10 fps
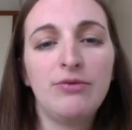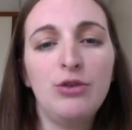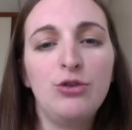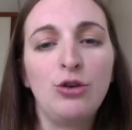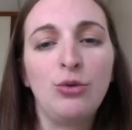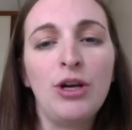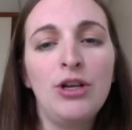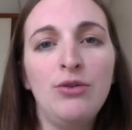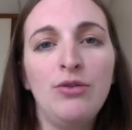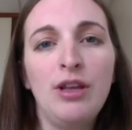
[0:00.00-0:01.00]
the future, what
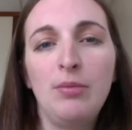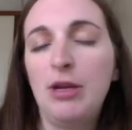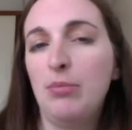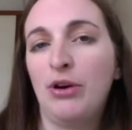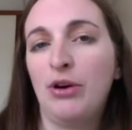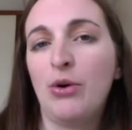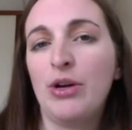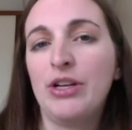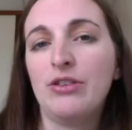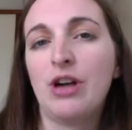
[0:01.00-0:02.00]
do you think people are
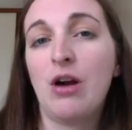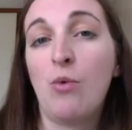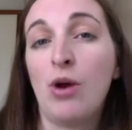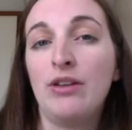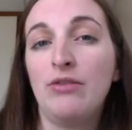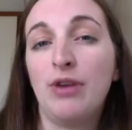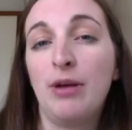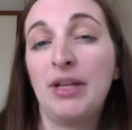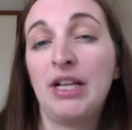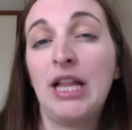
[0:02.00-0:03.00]
going to start wanting
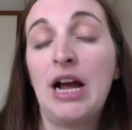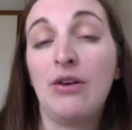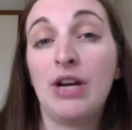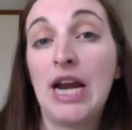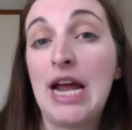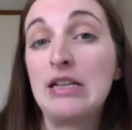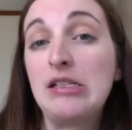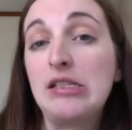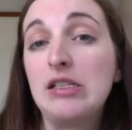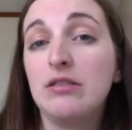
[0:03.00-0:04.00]
from the cloud
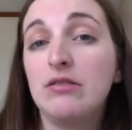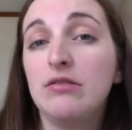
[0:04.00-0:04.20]
next?